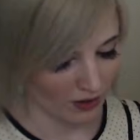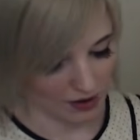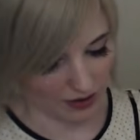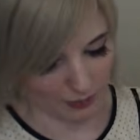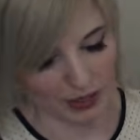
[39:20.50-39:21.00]

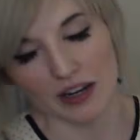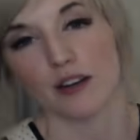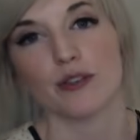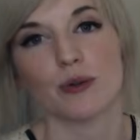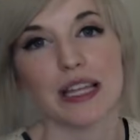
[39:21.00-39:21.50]
And
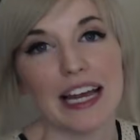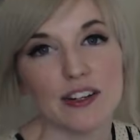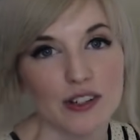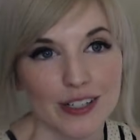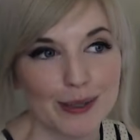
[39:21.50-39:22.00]
if you would like
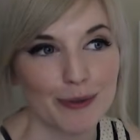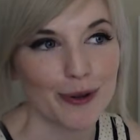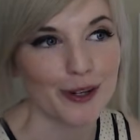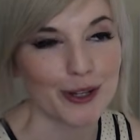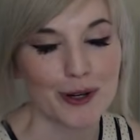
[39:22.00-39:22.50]
to explore
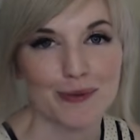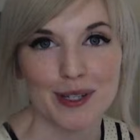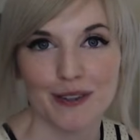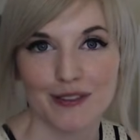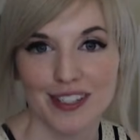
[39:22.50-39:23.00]
terms
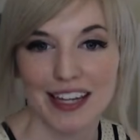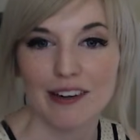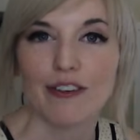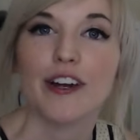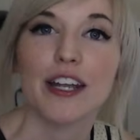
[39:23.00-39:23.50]
of
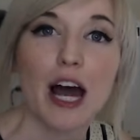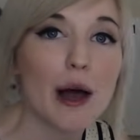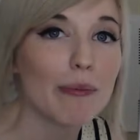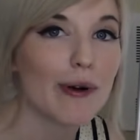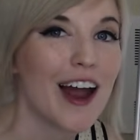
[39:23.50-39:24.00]
slavery and
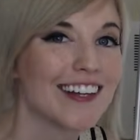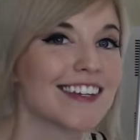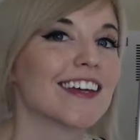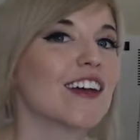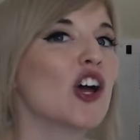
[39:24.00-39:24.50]

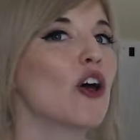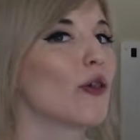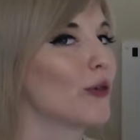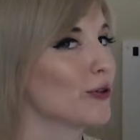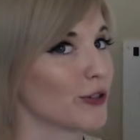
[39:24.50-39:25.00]
uprising,
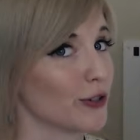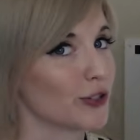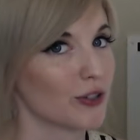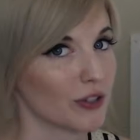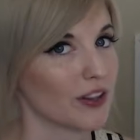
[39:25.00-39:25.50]
those are
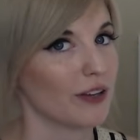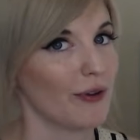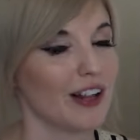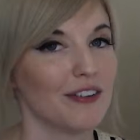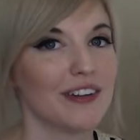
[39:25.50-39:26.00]
certainly
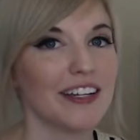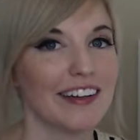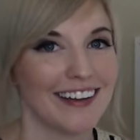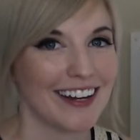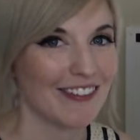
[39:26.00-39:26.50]
relevant,
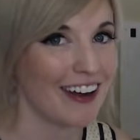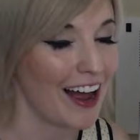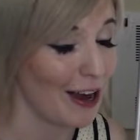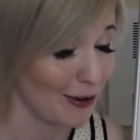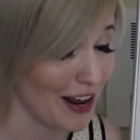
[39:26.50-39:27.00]
and
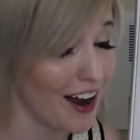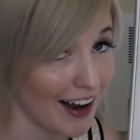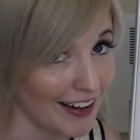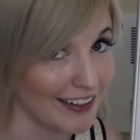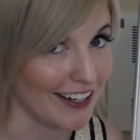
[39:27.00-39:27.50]
I would highly